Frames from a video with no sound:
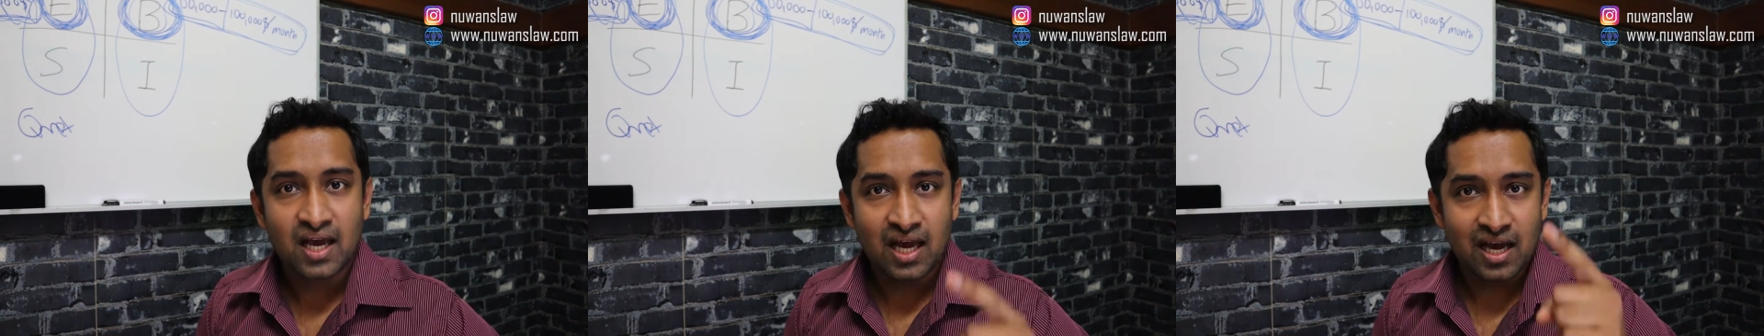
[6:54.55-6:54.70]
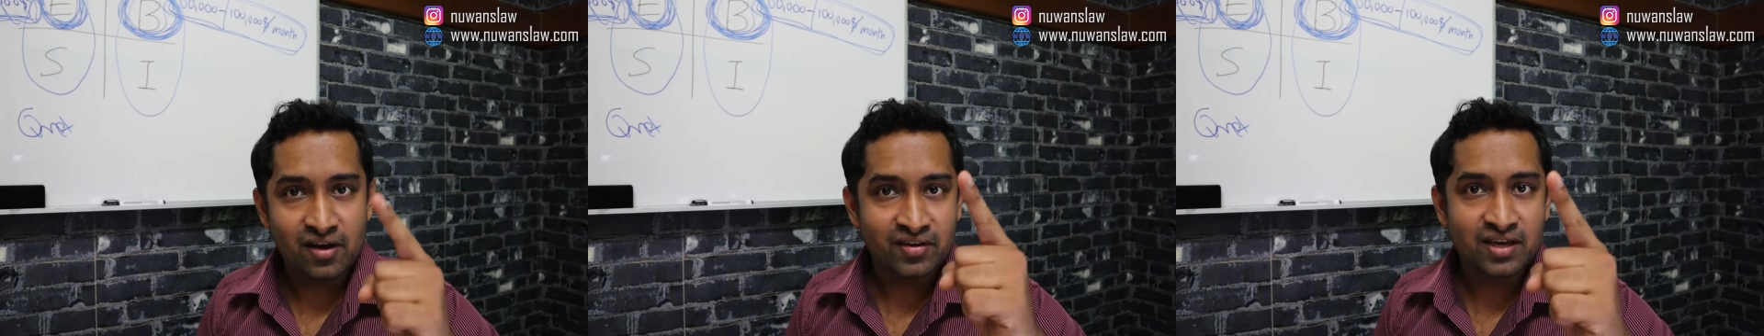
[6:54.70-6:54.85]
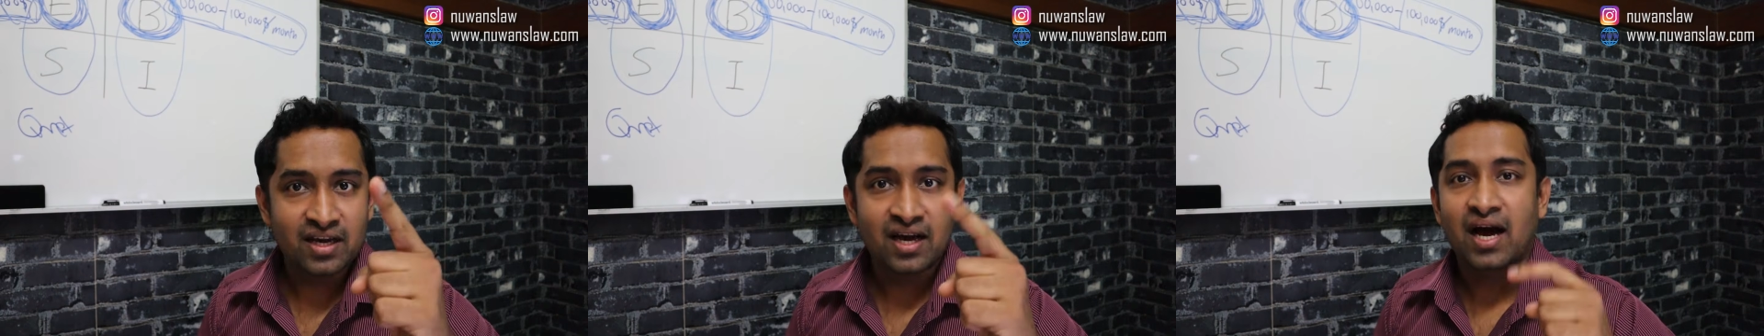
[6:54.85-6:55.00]

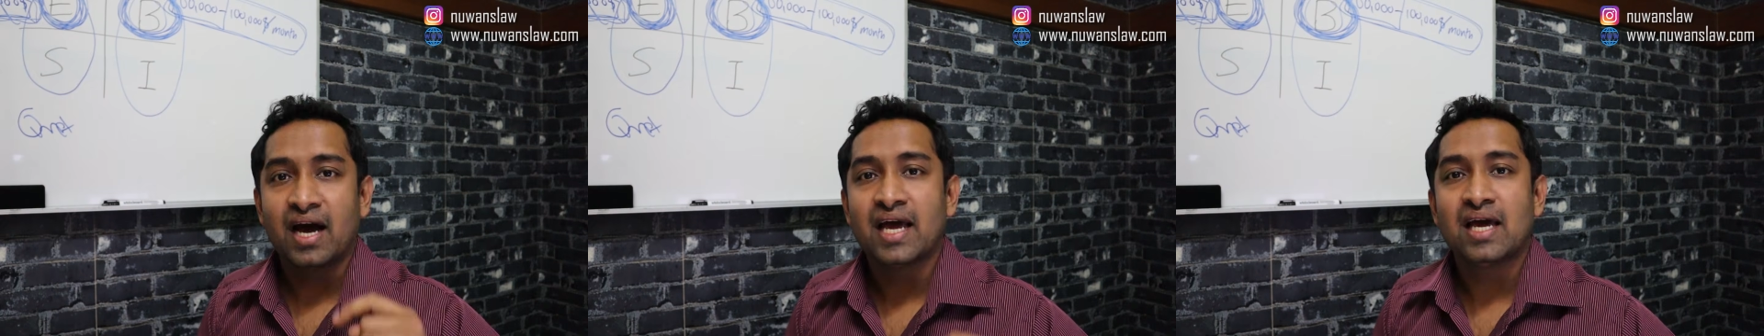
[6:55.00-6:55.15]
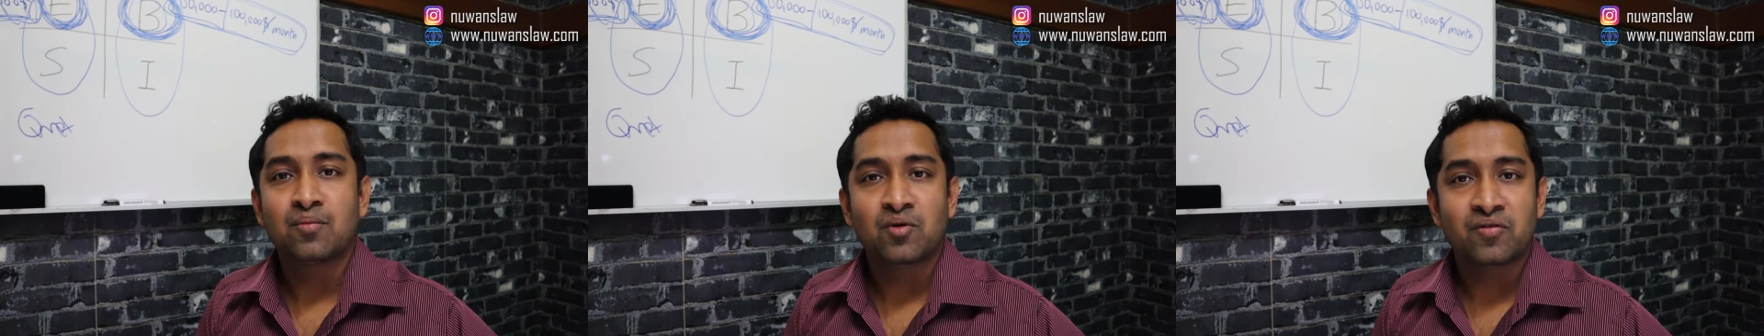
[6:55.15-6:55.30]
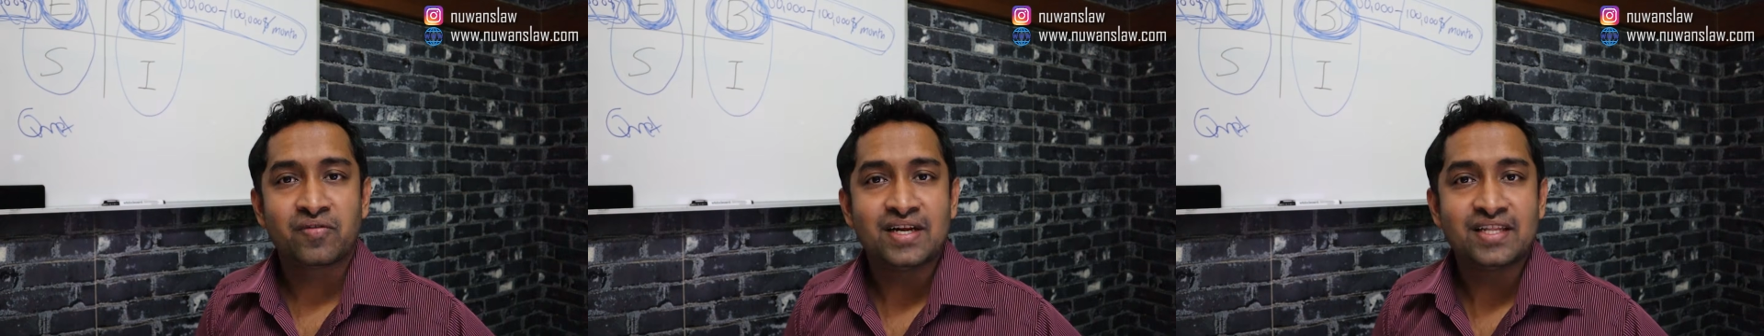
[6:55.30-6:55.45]
having a
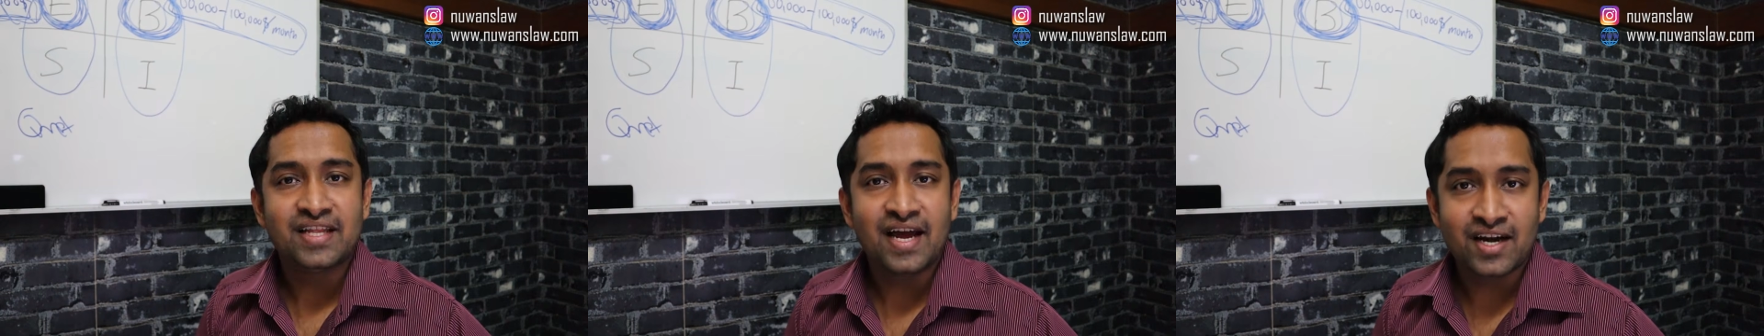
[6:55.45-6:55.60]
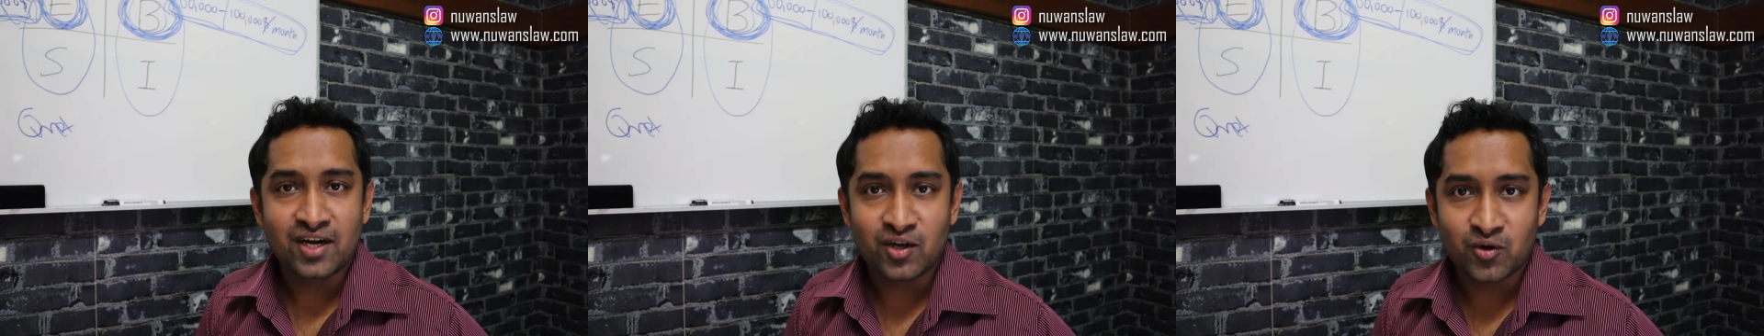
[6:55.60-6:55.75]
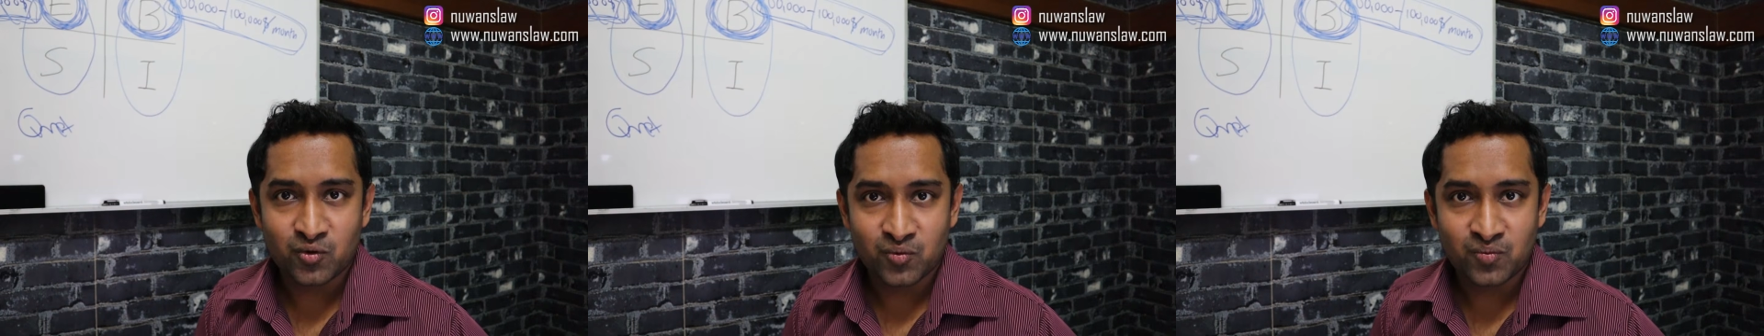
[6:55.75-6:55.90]
higher profile
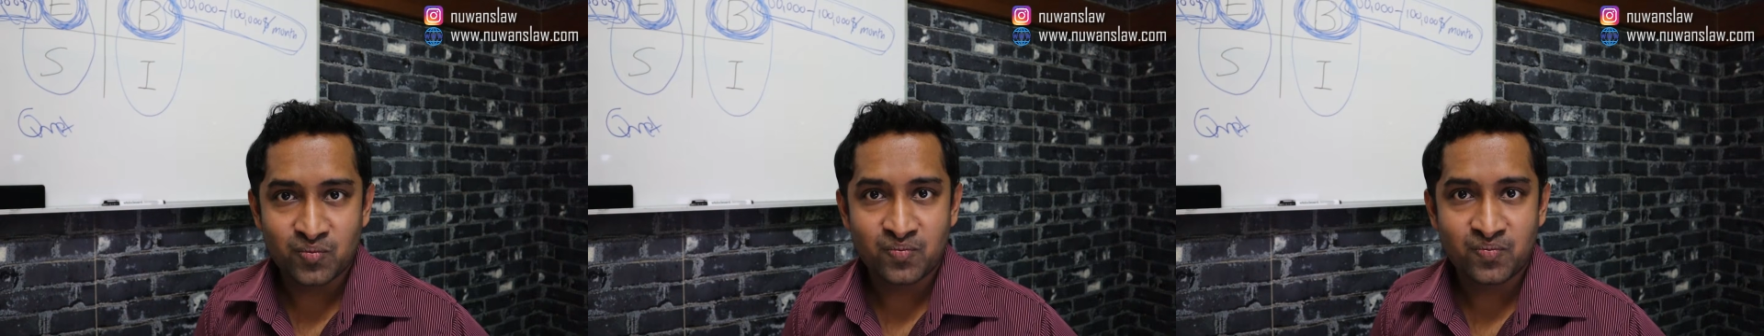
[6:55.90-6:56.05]
than you.